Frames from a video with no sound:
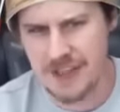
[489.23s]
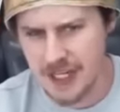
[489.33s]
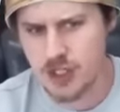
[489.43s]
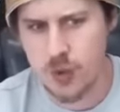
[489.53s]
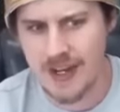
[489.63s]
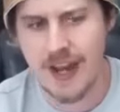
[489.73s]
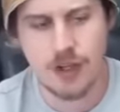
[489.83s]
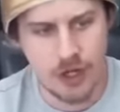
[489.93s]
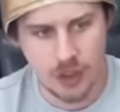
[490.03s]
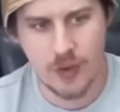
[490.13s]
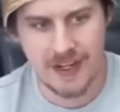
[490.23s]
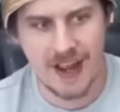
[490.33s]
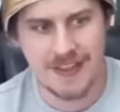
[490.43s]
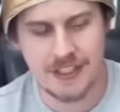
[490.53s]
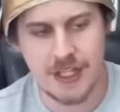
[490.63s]
I think he's 28, turning
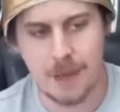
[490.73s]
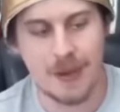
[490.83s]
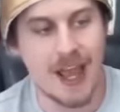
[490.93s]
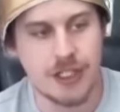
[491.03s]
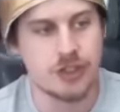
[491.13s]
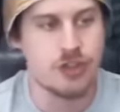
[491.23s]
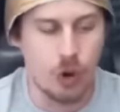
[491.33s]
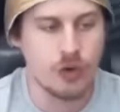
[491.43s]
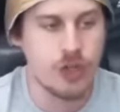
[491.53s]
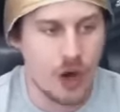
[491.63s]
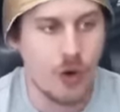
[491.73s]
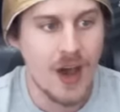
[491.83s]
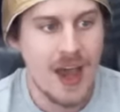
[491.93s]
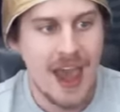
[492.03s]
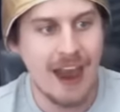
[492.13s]
29 this year, but I just don't know
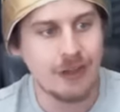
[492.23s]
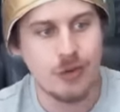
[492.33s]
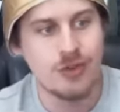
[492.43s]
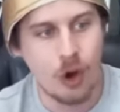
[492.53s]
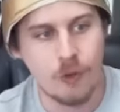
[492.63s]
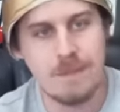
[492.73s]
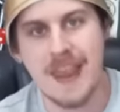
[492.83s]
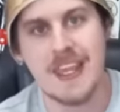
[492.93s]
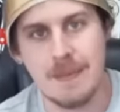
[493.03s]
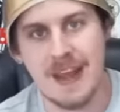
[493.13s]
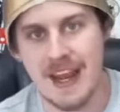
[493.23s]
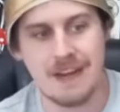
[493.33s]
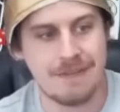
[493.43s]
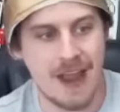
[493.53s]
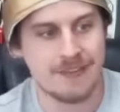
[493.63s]
how you don't make him an
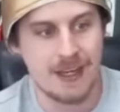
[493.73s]
85.